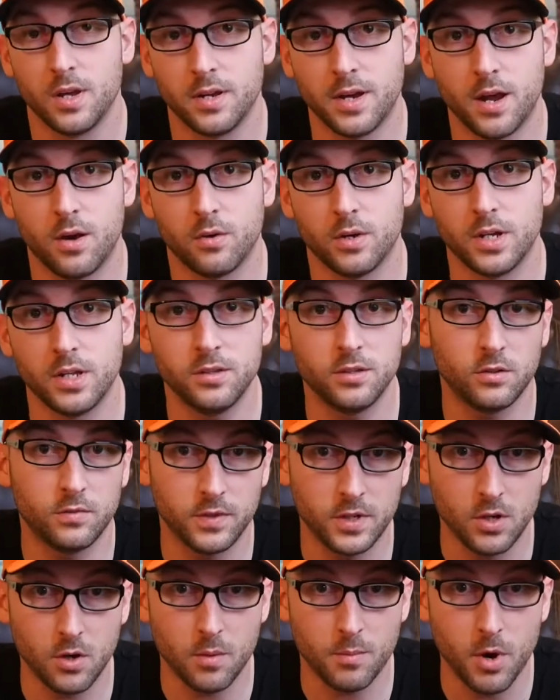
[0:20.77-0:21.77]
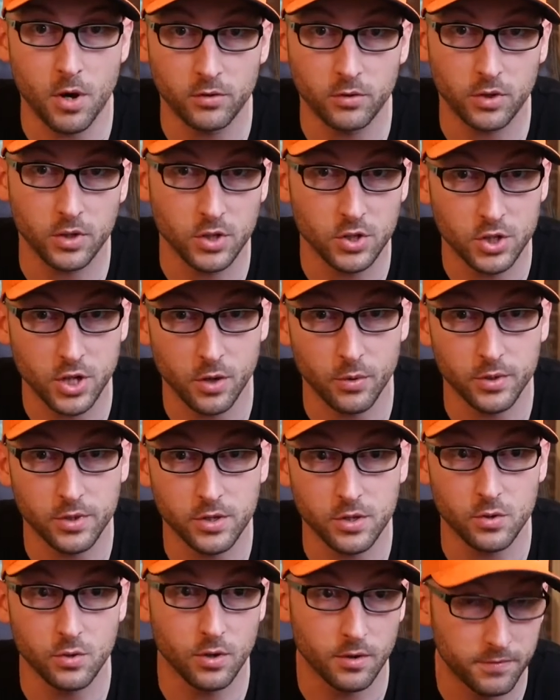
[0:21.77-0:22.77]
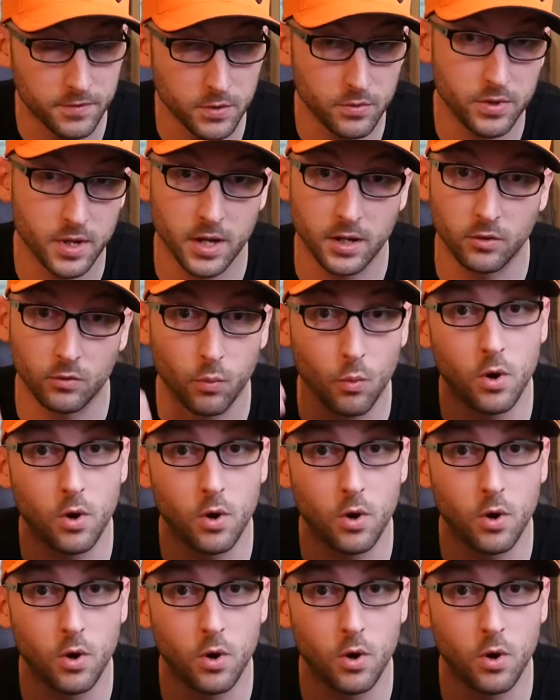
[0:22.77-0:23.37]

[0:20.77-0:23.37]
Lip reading: Now, in this video, I'm also going to share with you a few things.